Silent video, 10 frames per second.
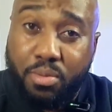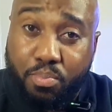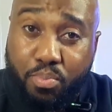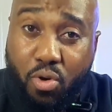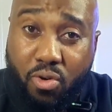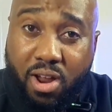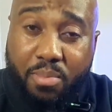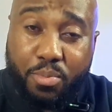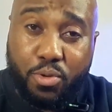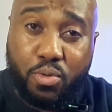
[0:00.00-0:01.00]

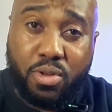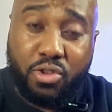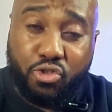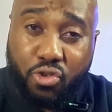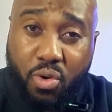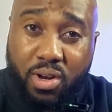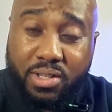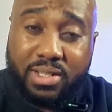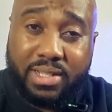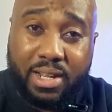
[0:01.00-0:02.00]
programmable controller
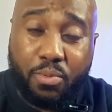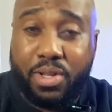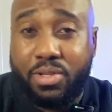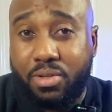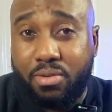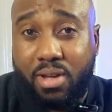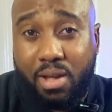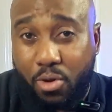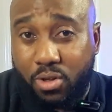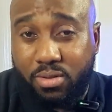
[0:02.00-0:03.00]
to tell it when to
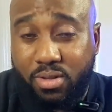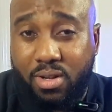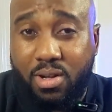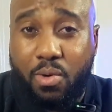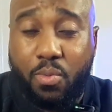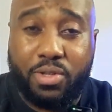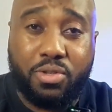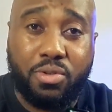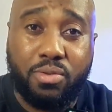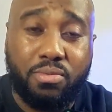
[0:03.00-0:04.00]
come on, when
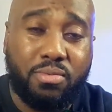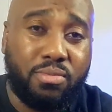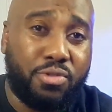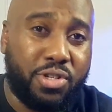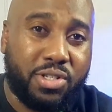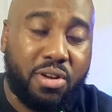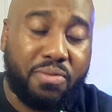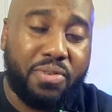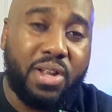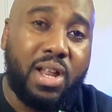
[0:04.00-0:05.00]
to shut
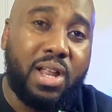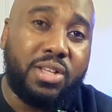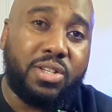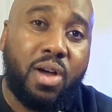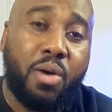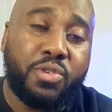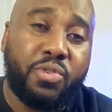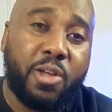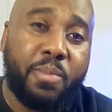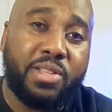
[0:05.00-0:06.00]
off. So I always
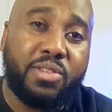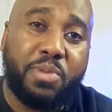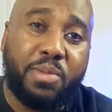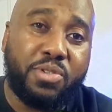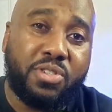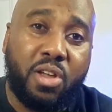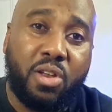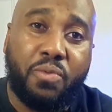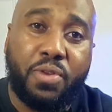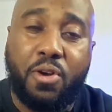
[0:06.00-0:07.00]
recommend to people starting
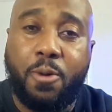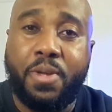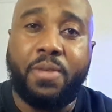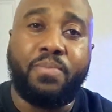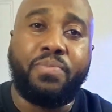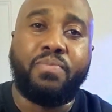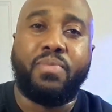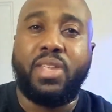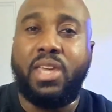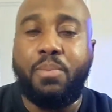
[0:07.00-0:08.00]
off in the hobby,
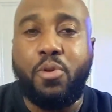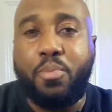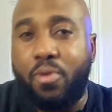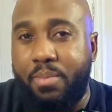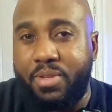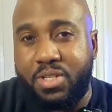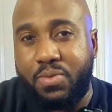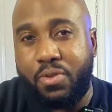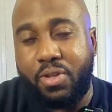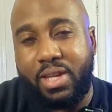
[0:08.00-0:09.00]
keep your parameters
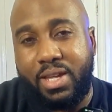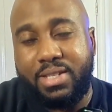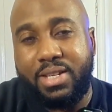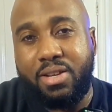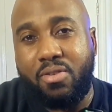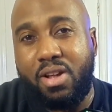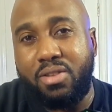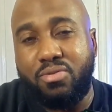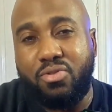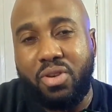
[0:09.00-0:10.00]
for your heating
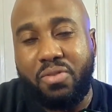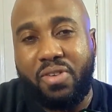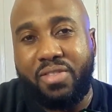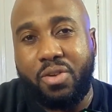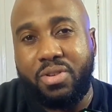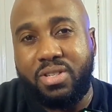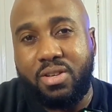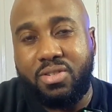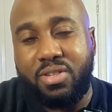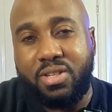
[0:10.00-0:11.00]
around 25 degrees
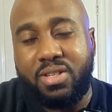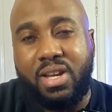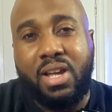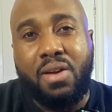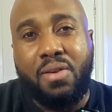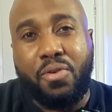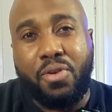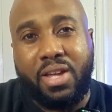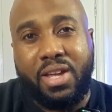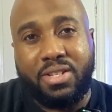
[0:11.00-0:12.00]
Celsius, for
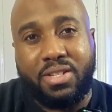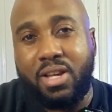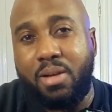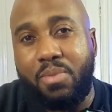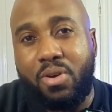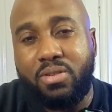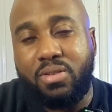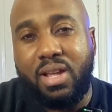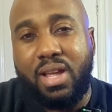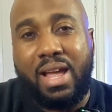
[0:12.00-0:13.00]
your heater to come
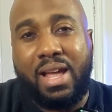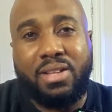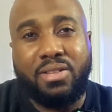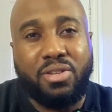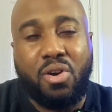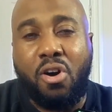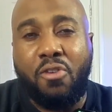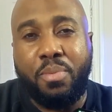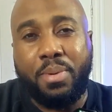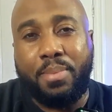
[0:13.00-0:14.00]
on, and to go
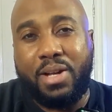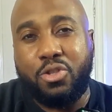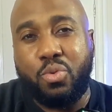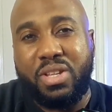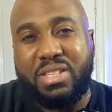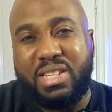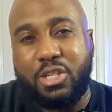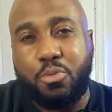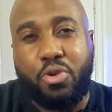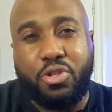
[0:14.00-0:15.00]
off maybe about
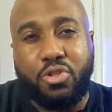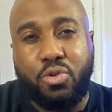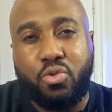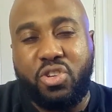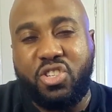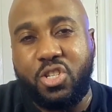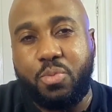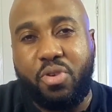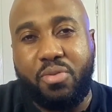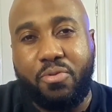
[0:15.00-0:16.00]
26.2,
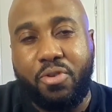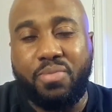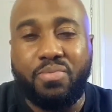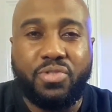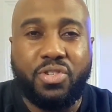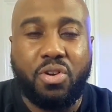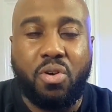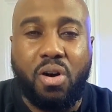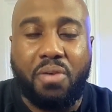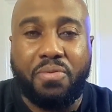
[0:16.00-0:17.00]
26.3 to go
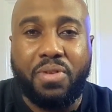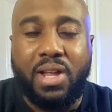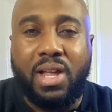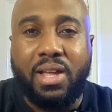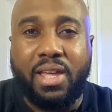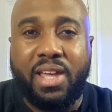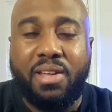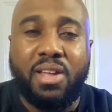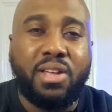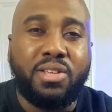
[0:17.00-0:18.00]
off. Yeah.
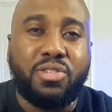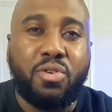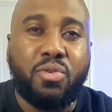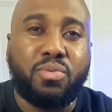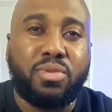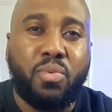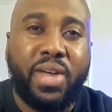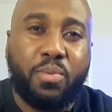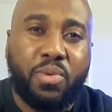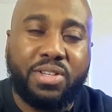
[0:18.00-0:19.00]
So the
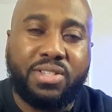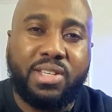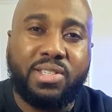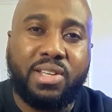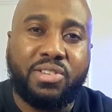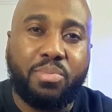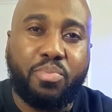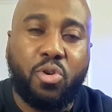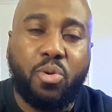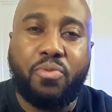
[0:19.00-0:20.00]
way it works is there's a
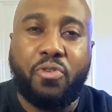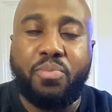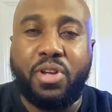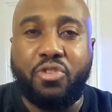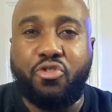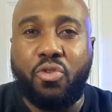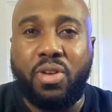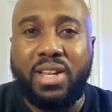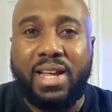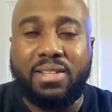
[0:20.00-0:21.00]
probe from the
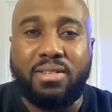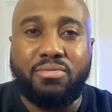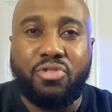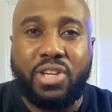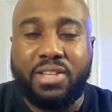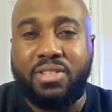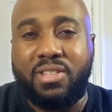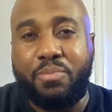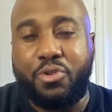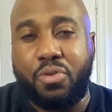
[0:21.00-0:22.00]
controller that checks the
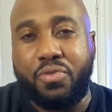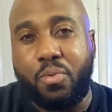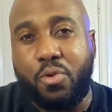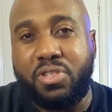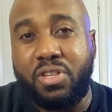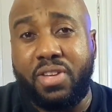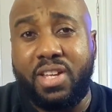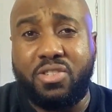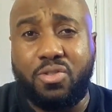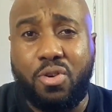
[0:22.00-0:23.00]
temperature of your water. If it
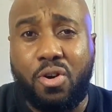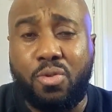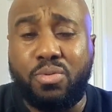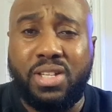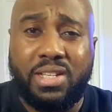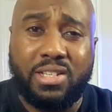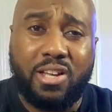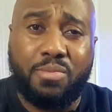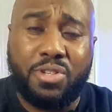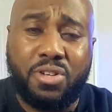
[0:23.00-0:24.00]
gets too cold, heater
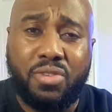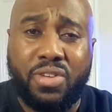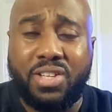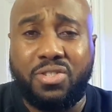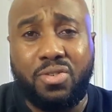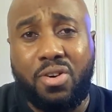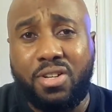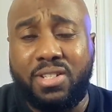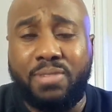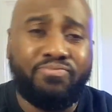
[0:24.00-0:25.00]
comes on. If it gets too hot,